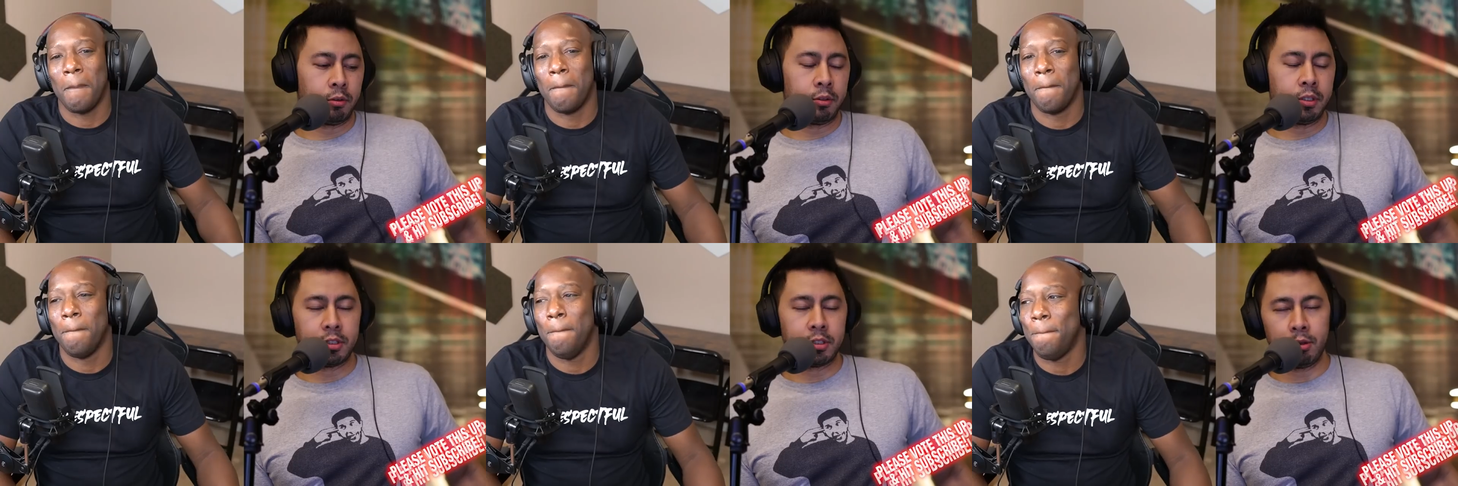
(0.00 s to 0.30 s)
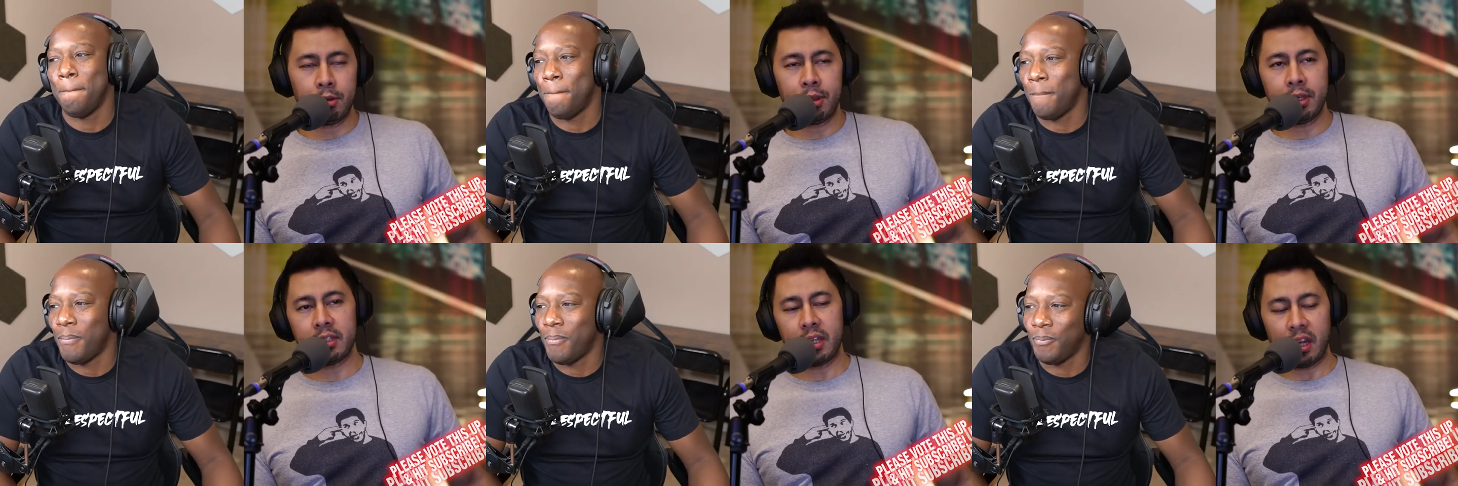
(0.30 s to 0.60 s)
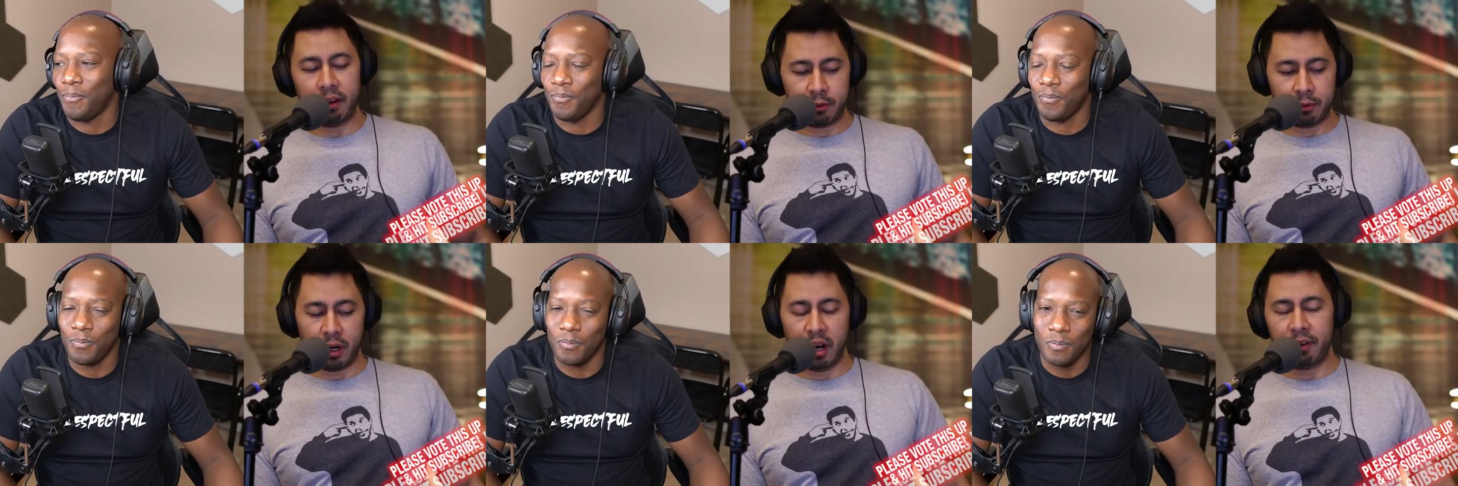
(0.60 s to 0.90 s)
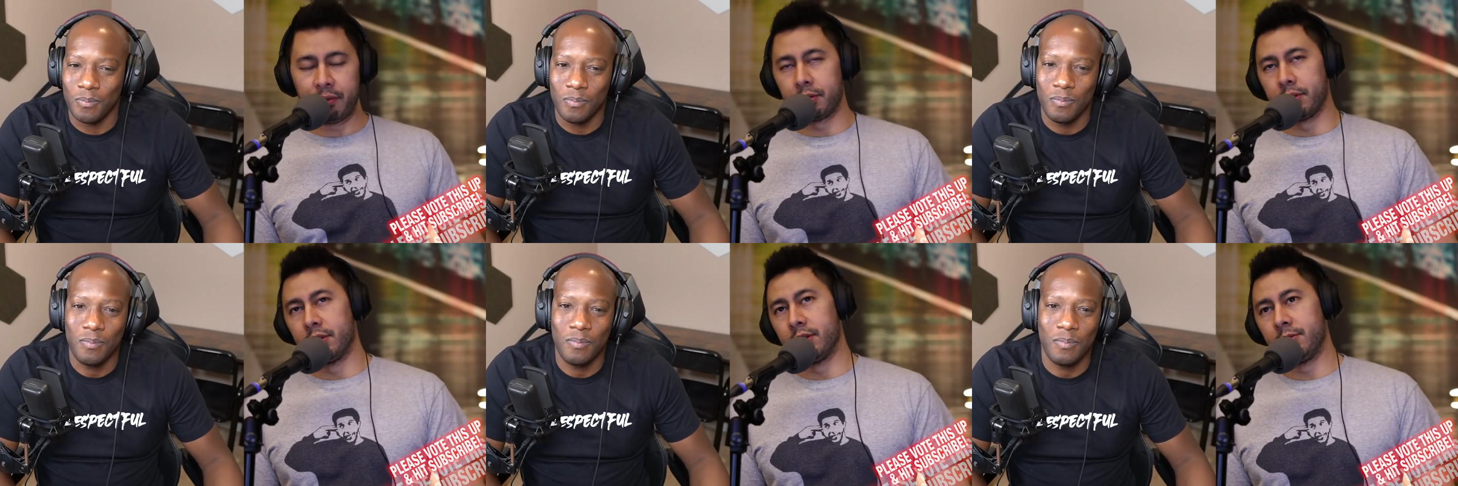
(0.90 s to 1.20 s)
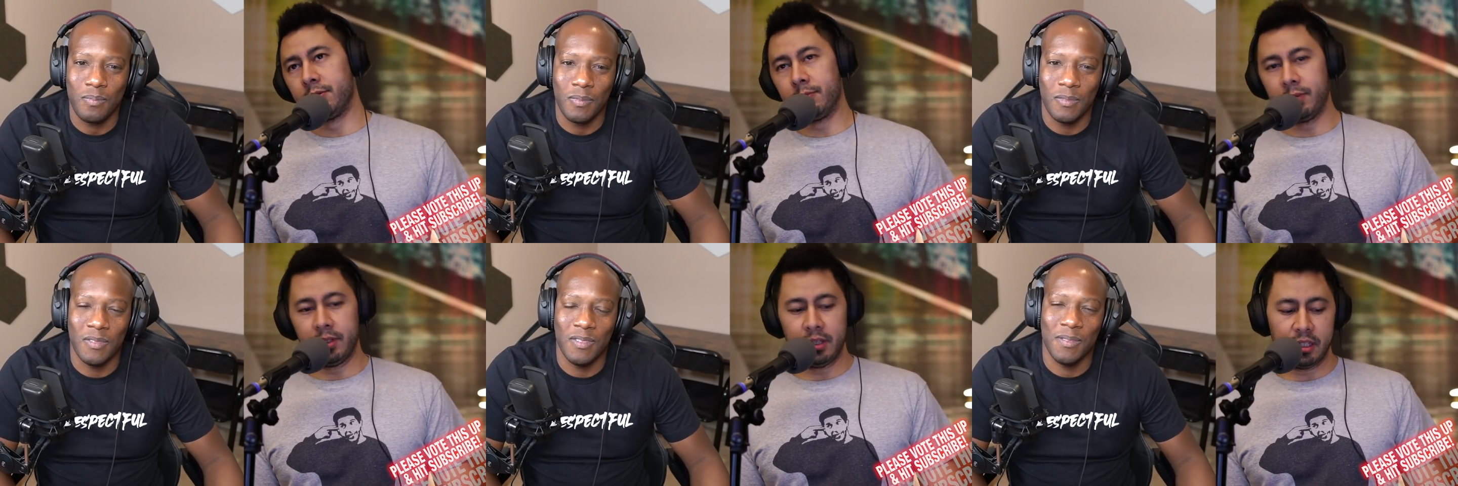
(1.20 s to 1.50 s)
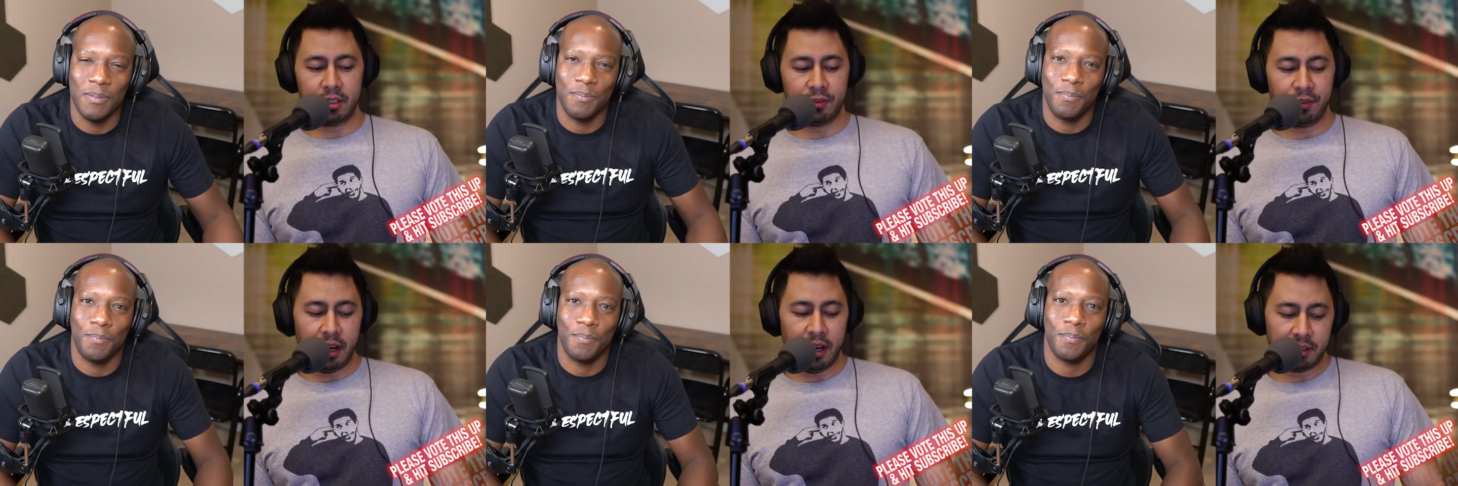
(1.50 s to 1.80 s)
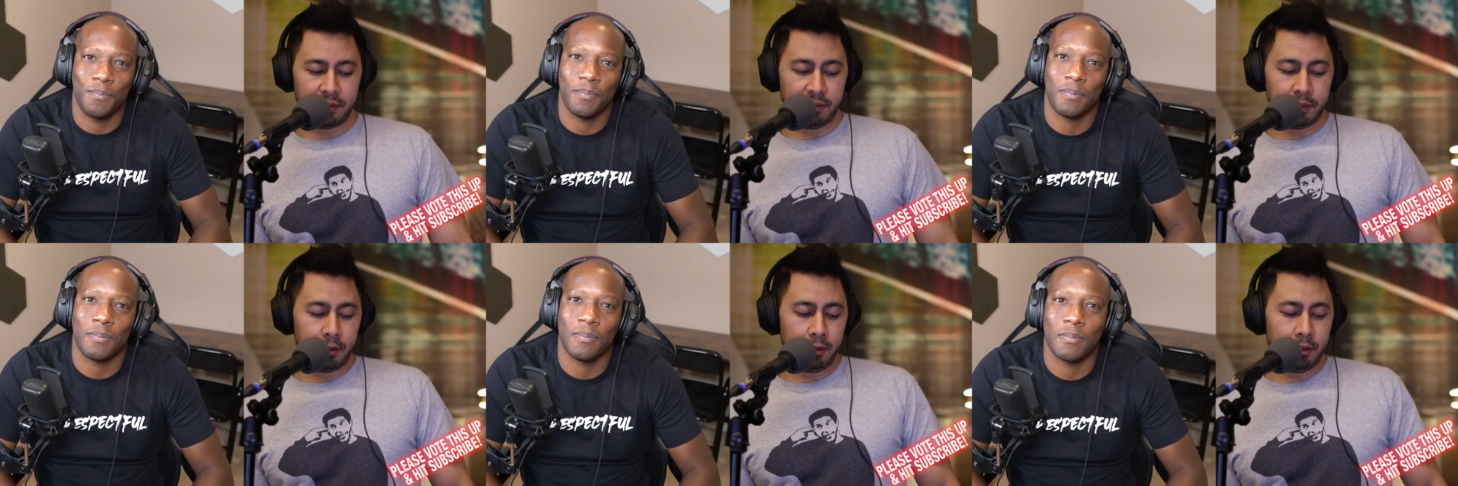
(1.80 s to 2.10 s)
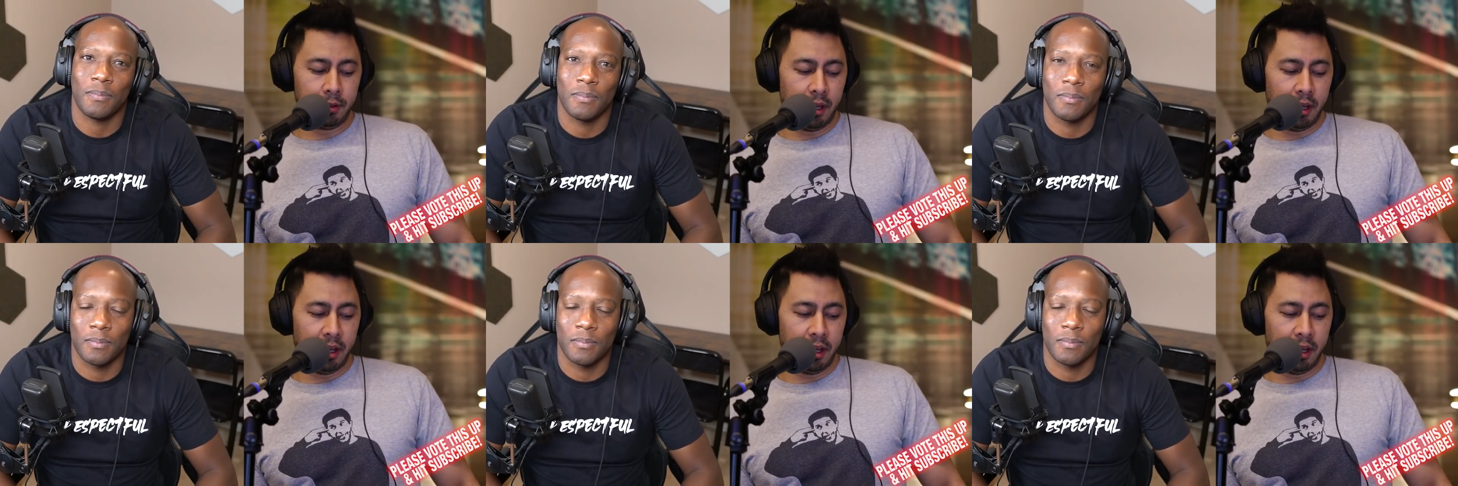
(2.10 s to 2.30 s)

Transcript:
Speaker 1: only two things that have drive-through, and that's fast food